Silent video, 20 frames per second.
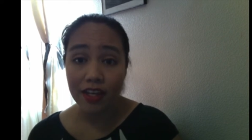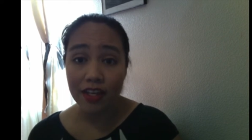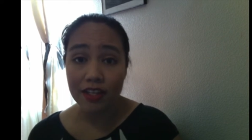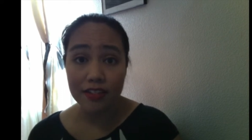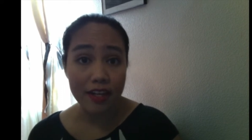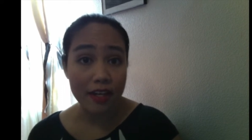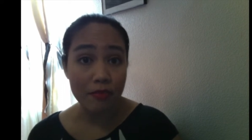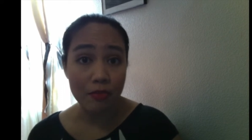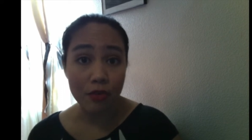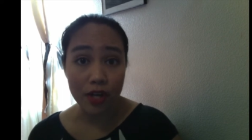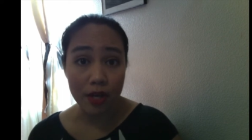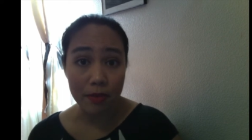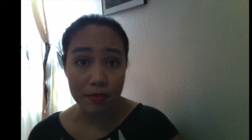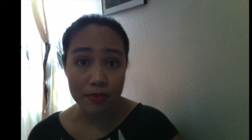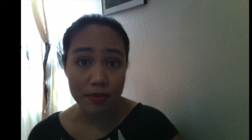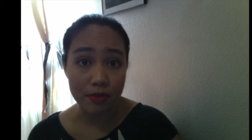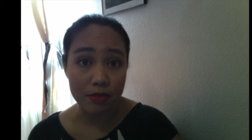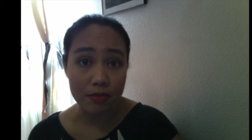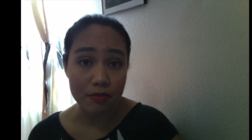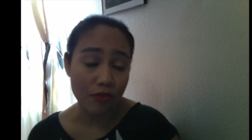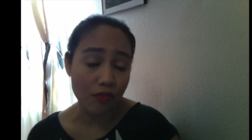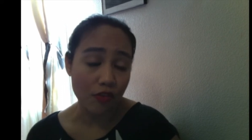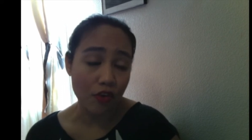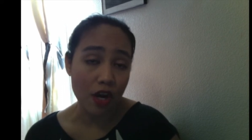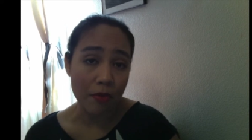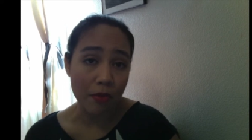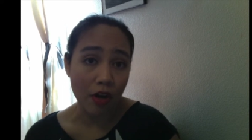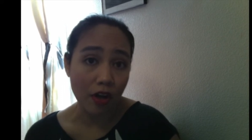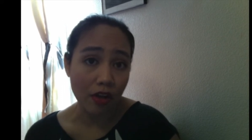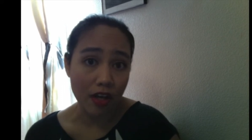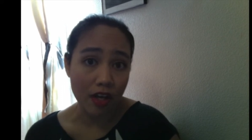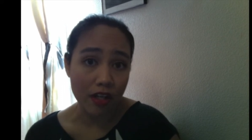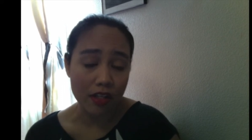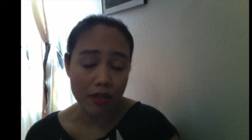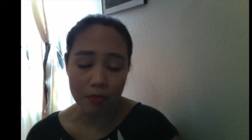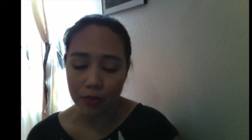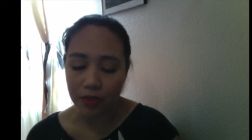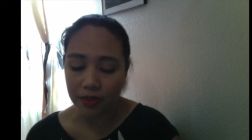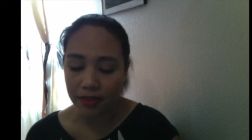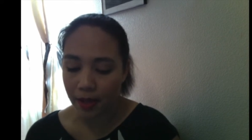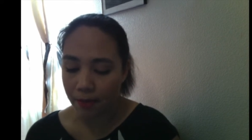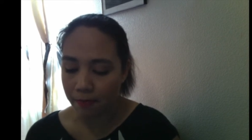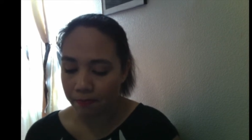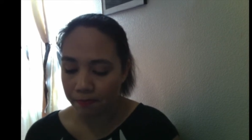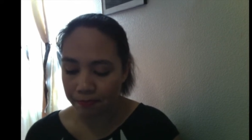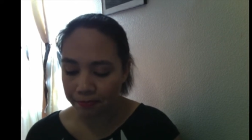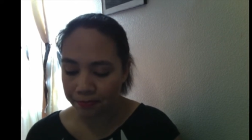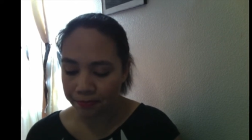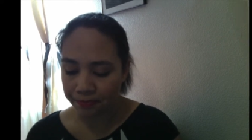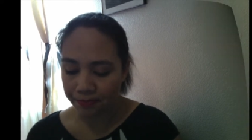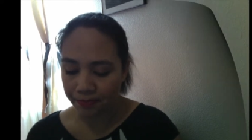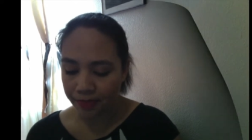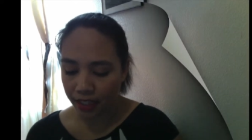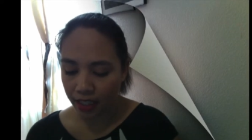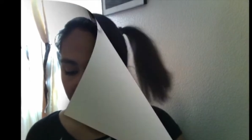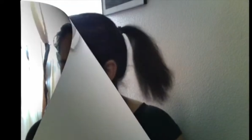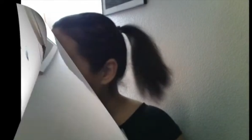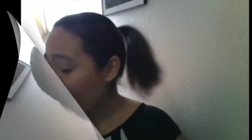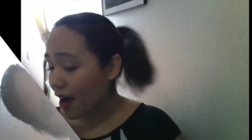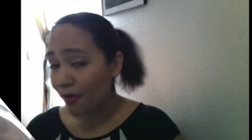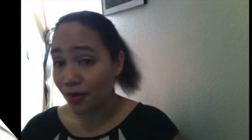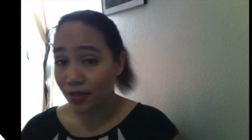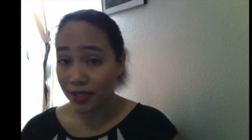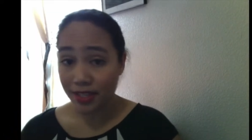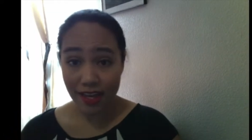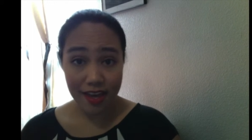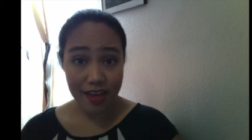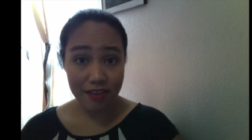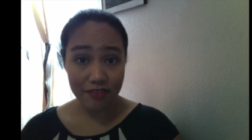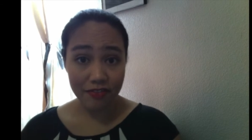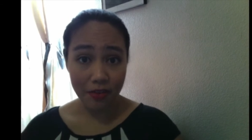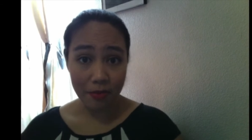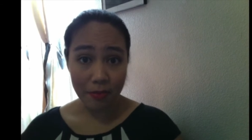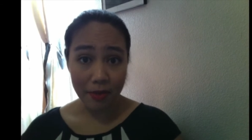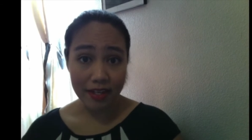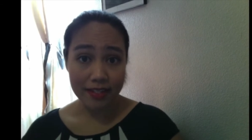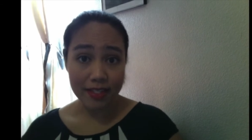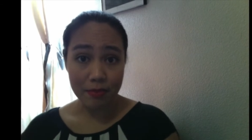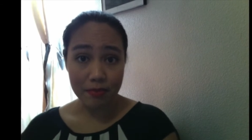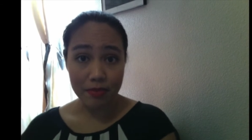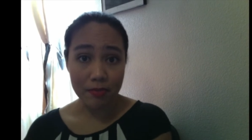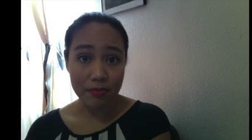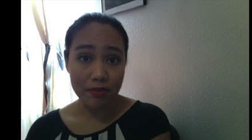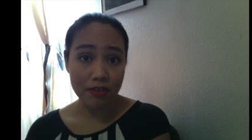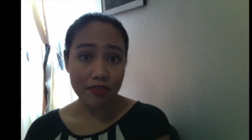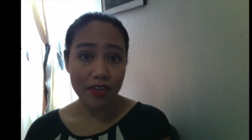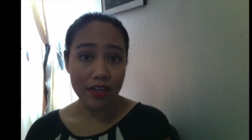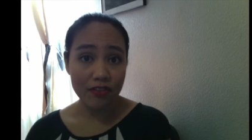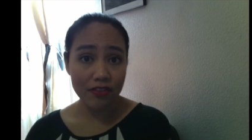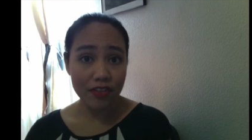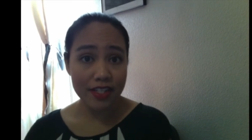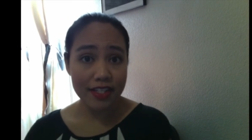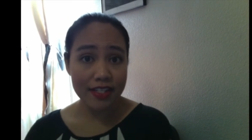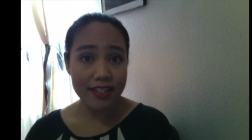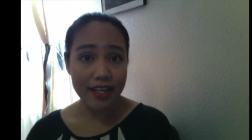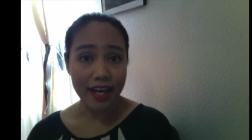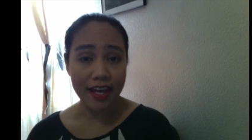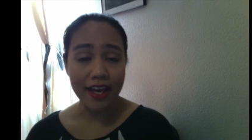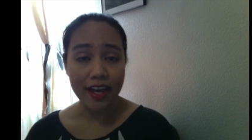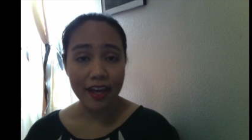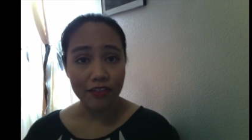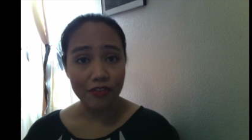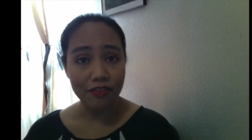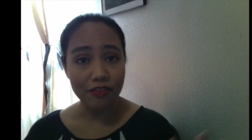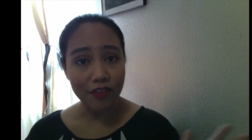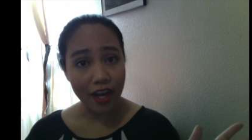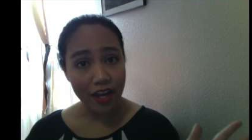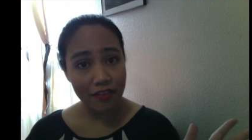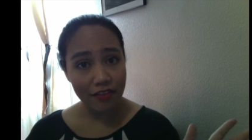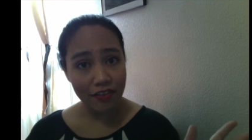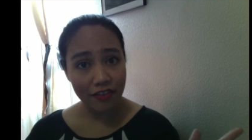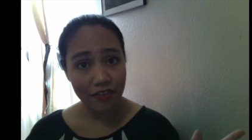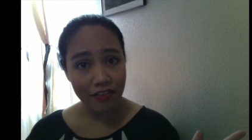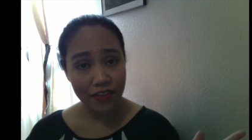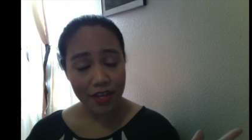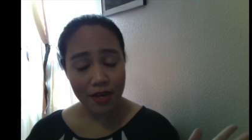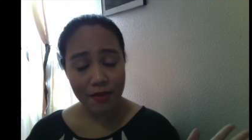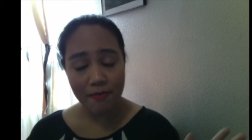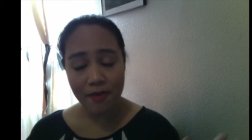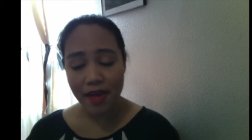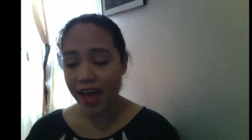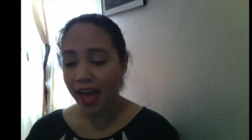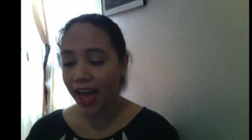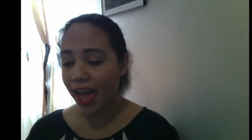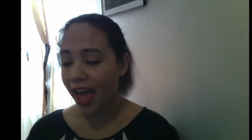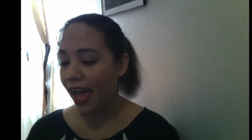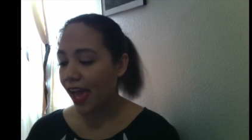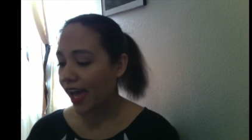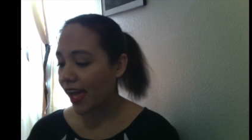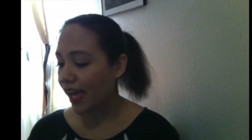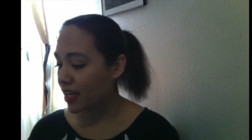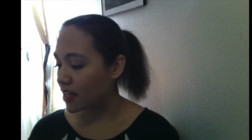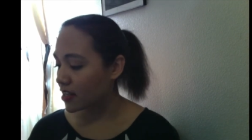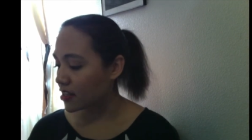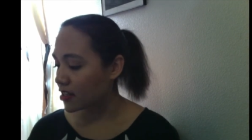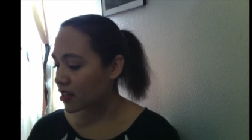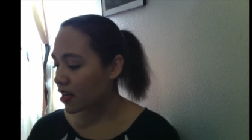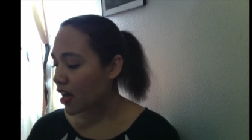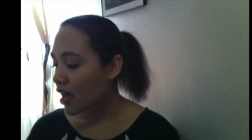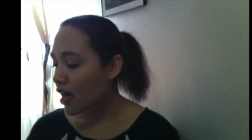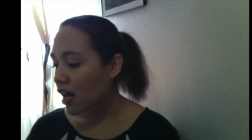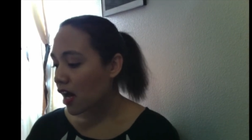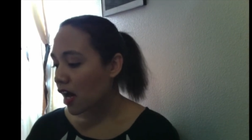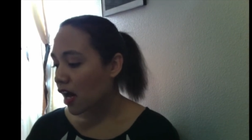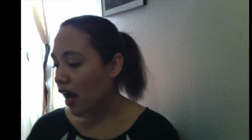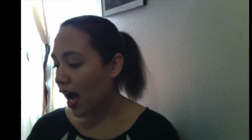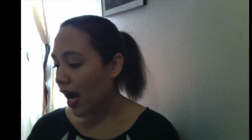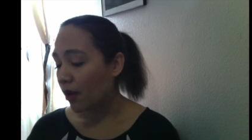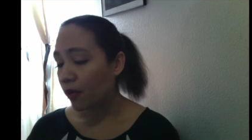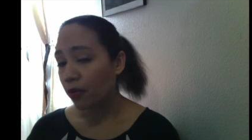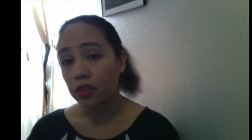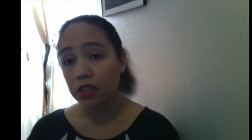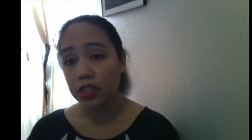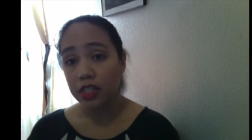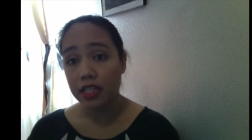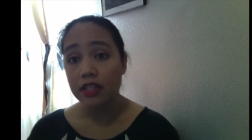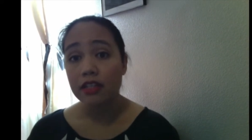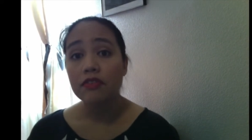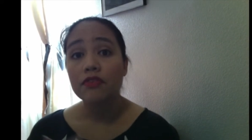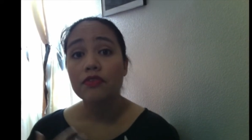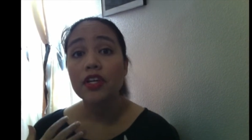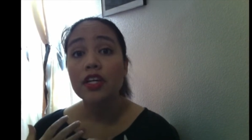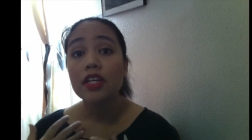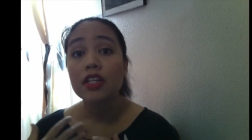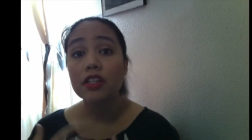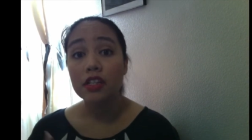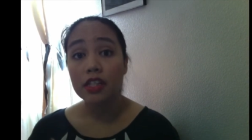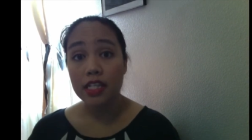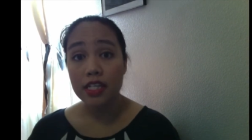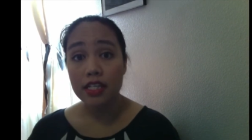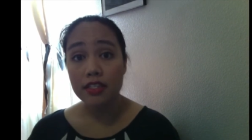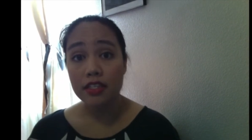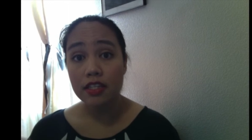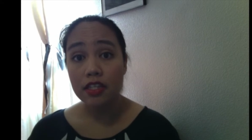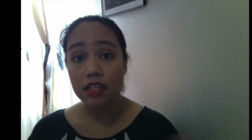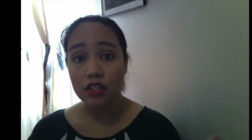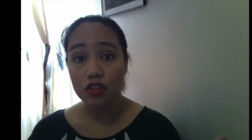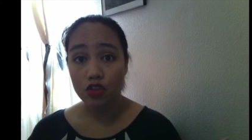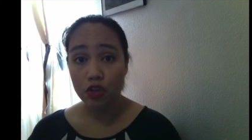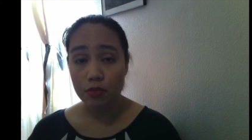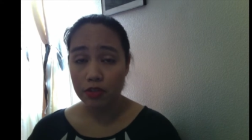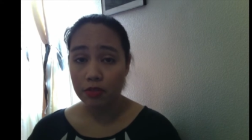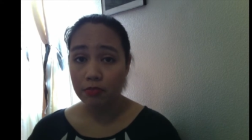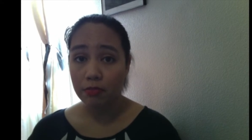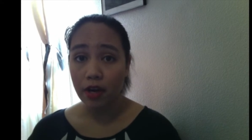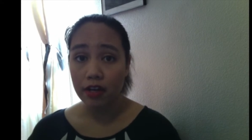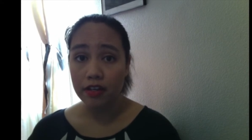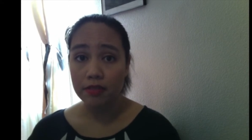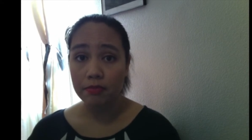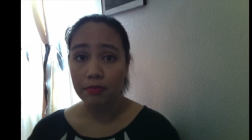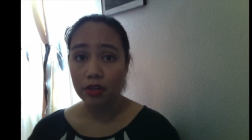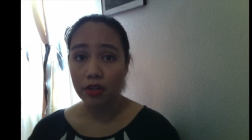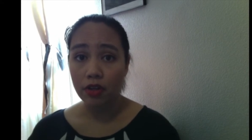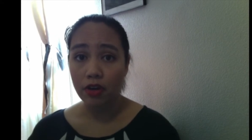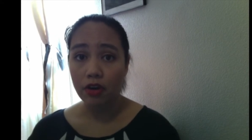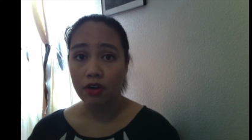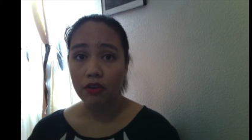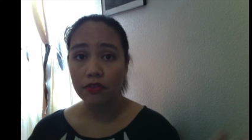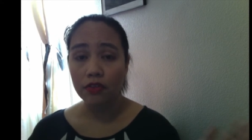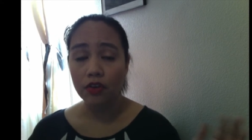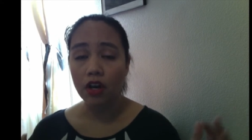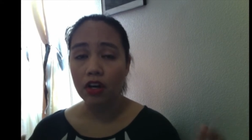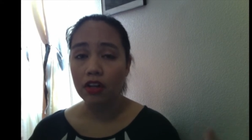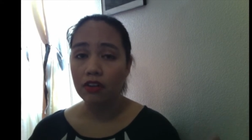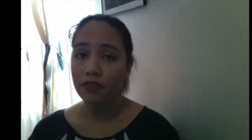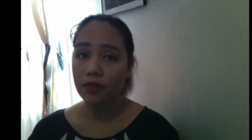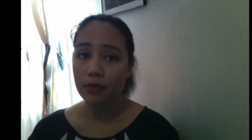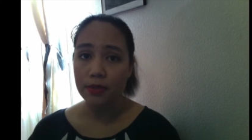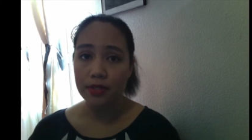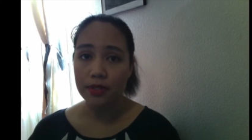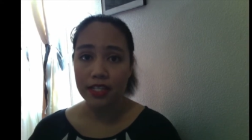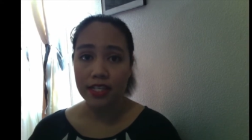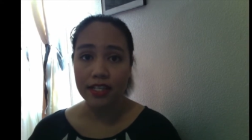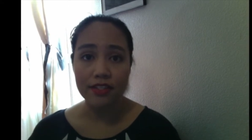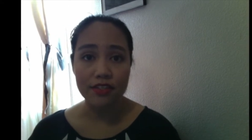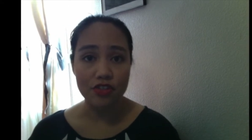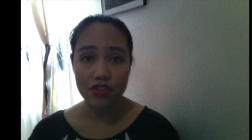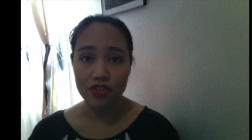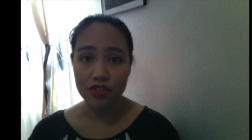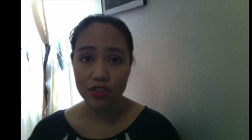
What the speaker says: 10 more episodes before I'm all caught up with them. So that was it for my September favorites. I had 5 of them, and I will leave links in the description box below for all of those things